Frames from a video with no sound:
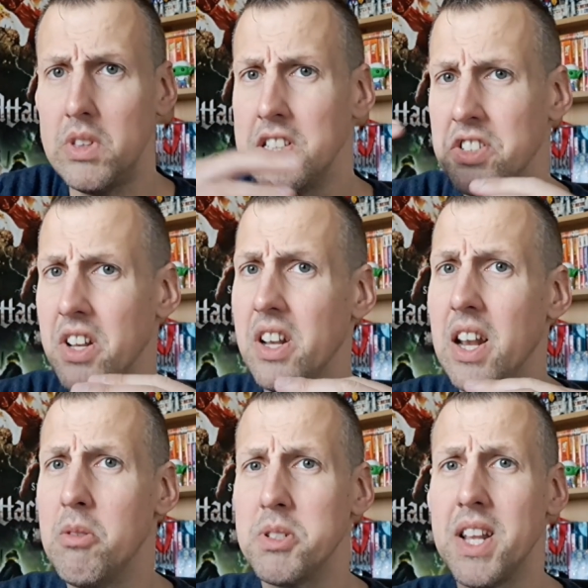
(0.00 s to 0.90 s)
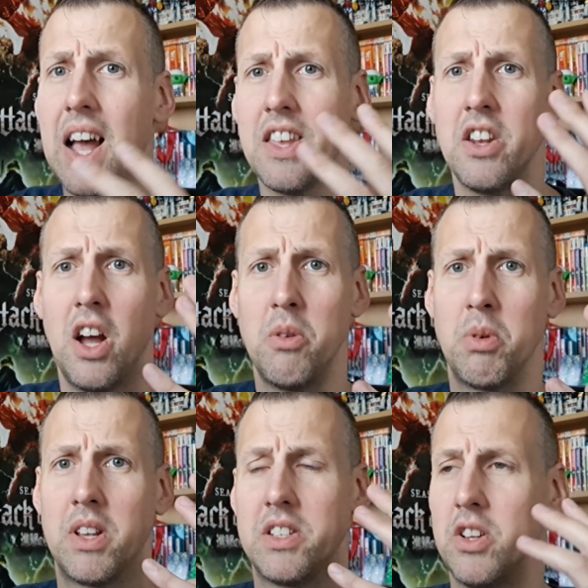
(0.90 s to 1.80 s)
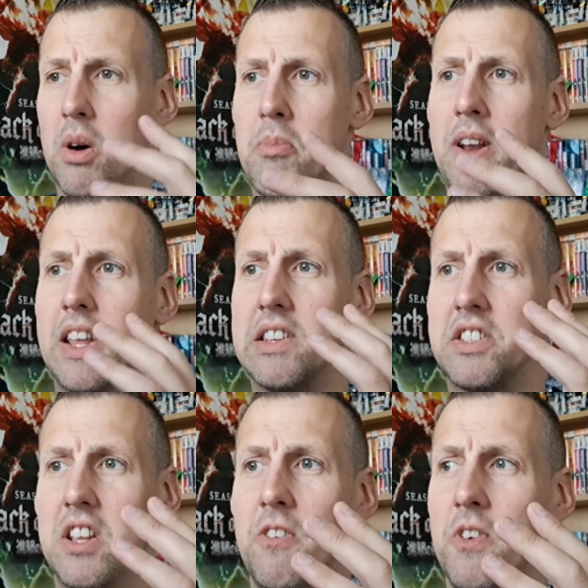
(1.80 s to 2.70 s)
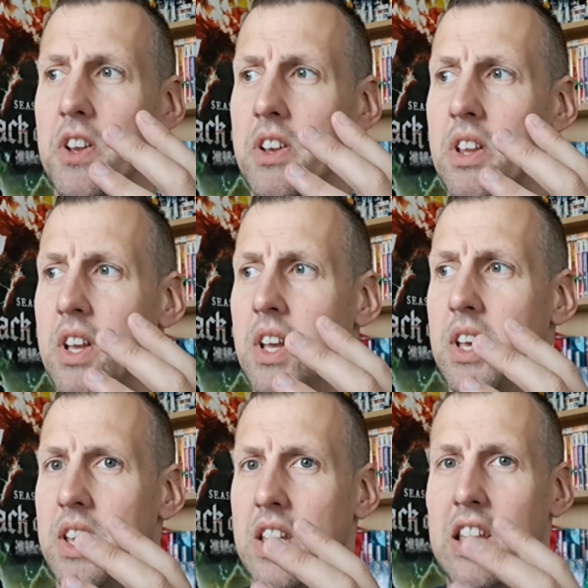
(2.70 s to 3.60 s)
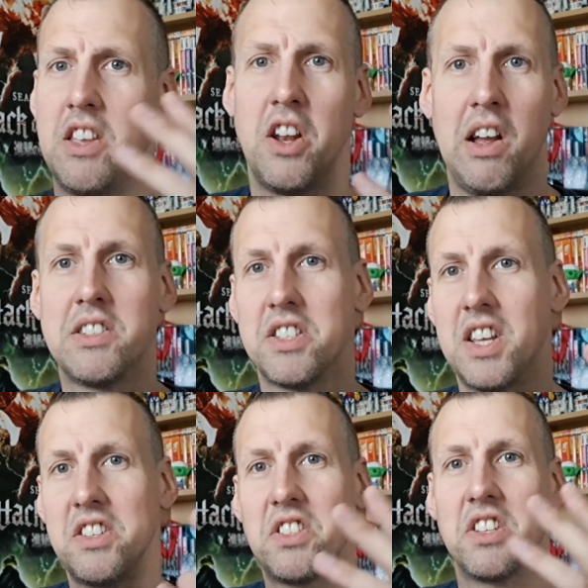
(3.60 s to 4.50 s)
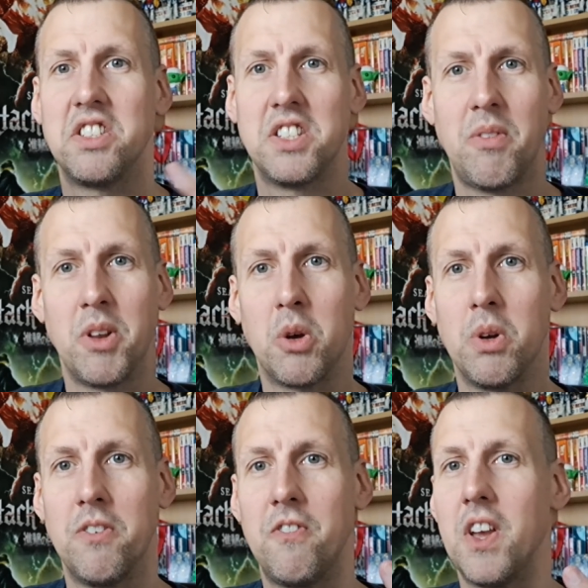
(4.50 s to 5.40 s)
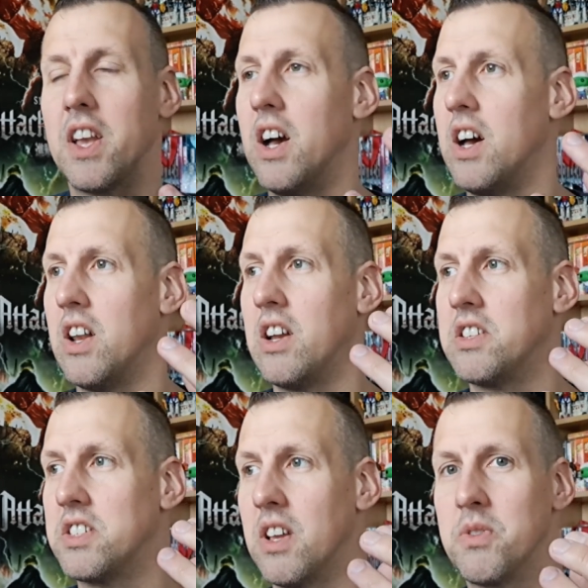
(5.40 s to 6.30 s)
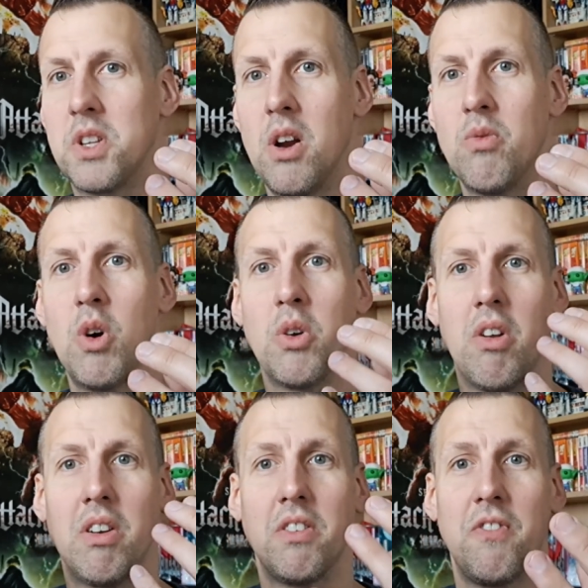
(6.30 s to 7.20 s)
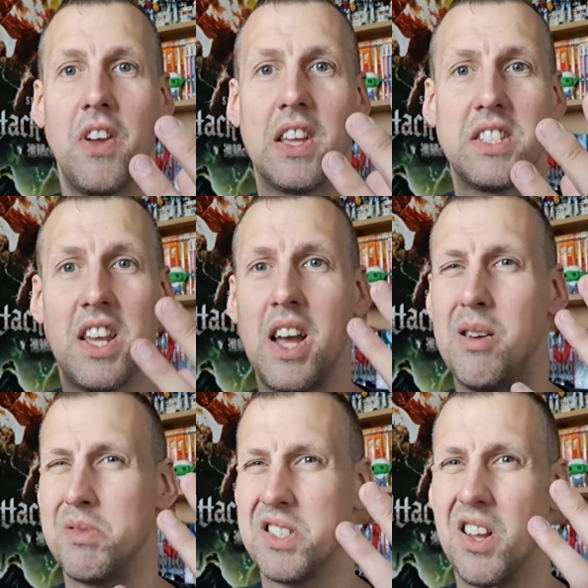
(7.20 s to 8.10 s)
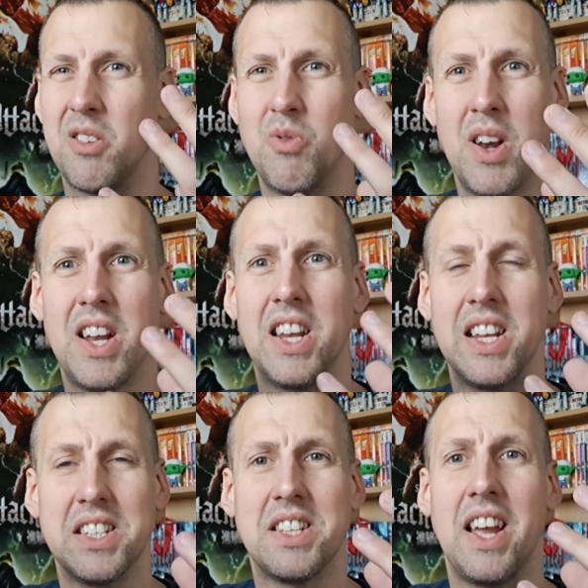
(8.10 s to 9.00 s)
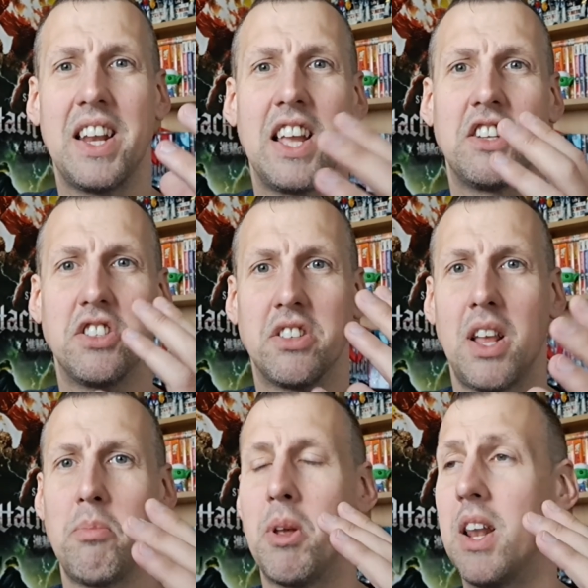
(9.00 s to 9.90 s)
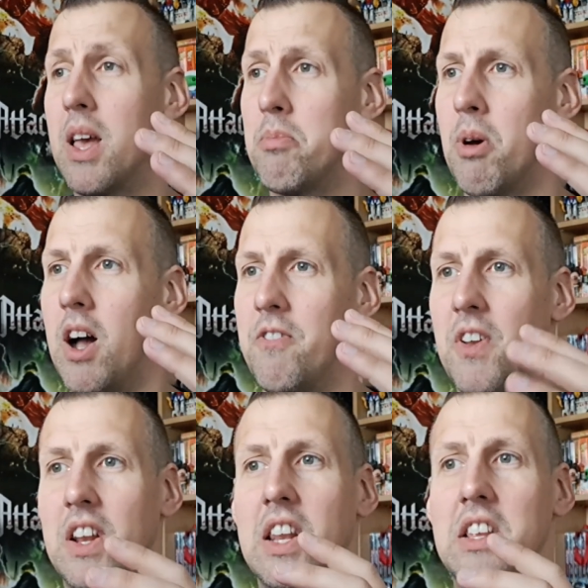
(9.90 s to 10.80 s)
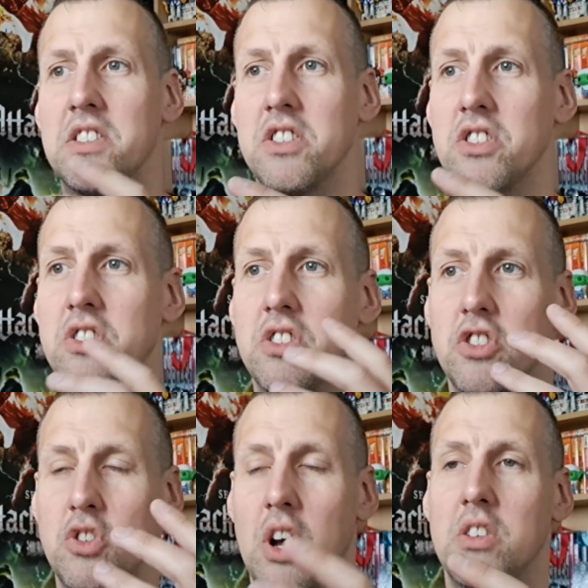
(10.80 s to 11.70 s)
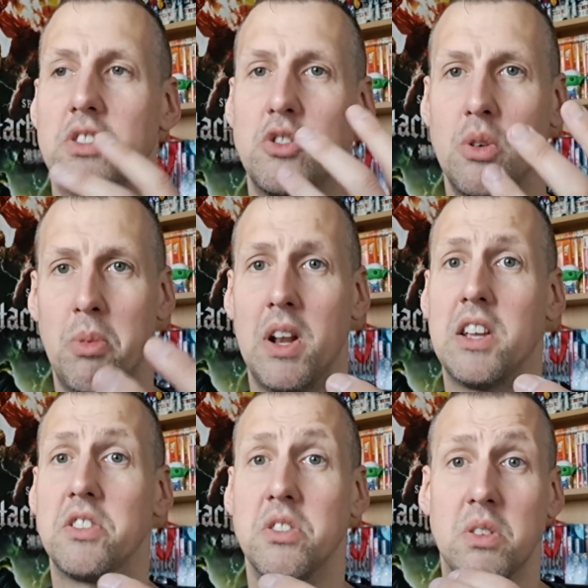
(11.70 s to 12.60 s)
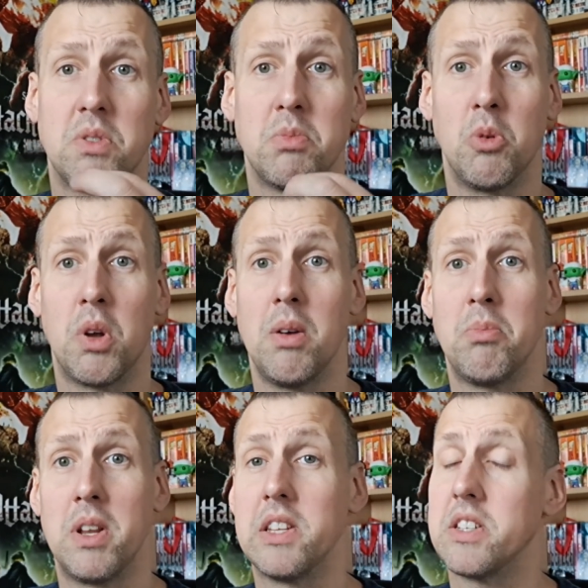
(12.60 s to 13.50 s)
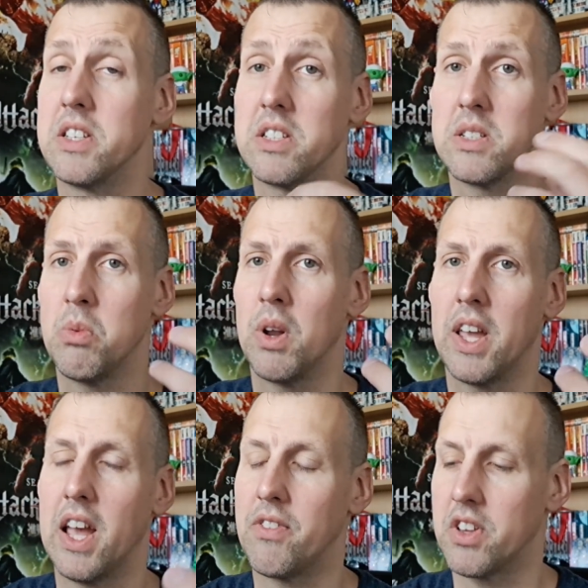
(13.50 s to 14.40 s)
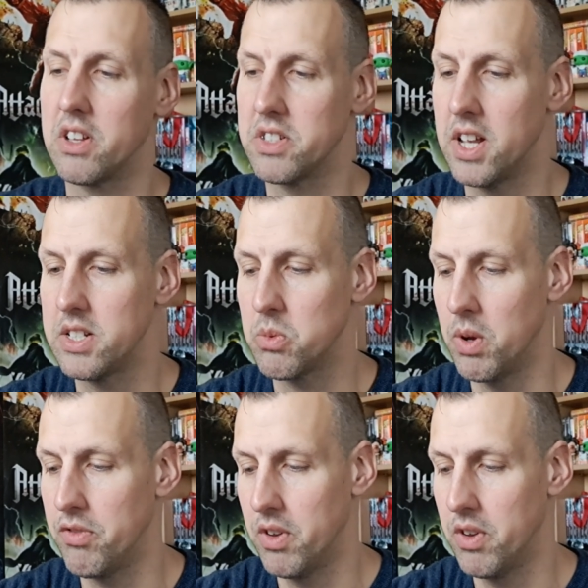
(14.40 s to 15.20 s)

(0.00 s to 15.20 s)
So there was that, you know, with this lot of money and stuff, and you know, as I say, 60, 70 quid a figure, like stuff's going wrong, you're having to fix it. I'm just like, really, in this day and age, should that be there? But I think these are just the trials and tribulations of small companies, and this is what they have to contend with.